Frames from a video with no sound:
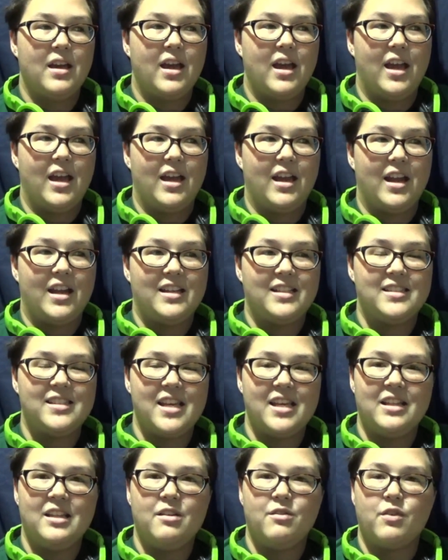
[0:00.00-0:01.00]
And I
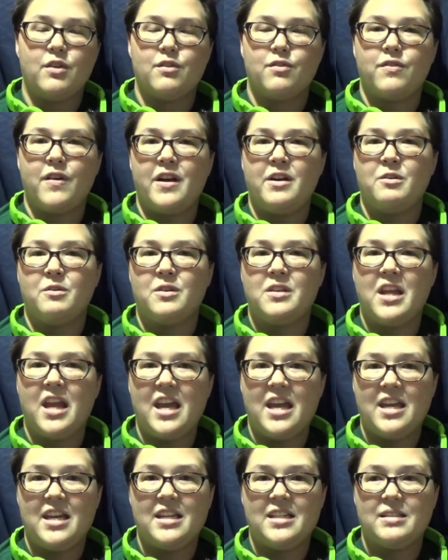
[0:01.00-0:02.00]
say live her final
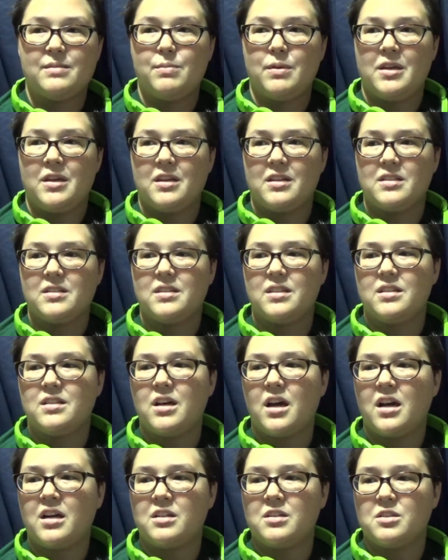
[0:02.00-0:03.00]
days because the
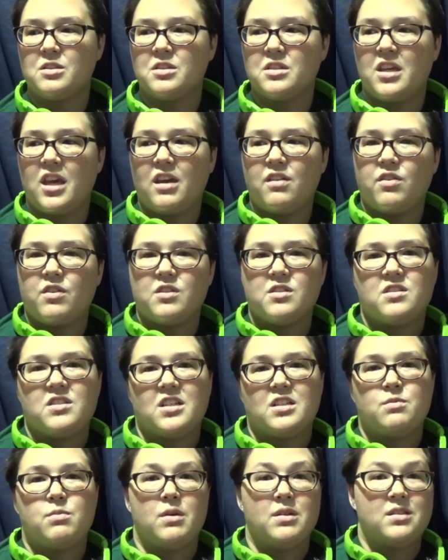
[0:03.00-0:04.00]
doctors gave her
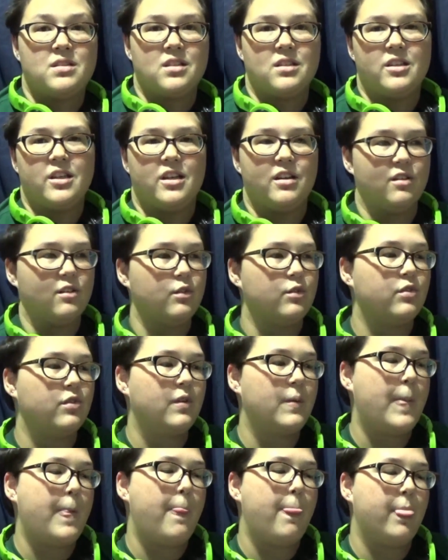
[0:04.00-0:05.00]
6 months to live,
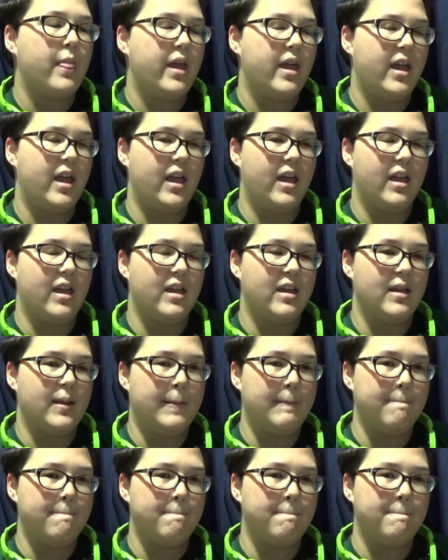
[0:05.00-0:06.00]

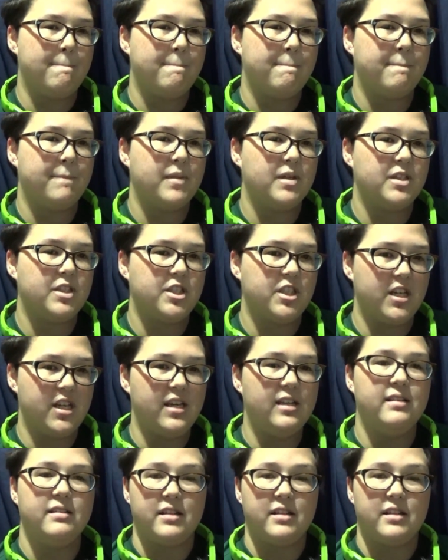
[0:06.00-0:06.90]
and she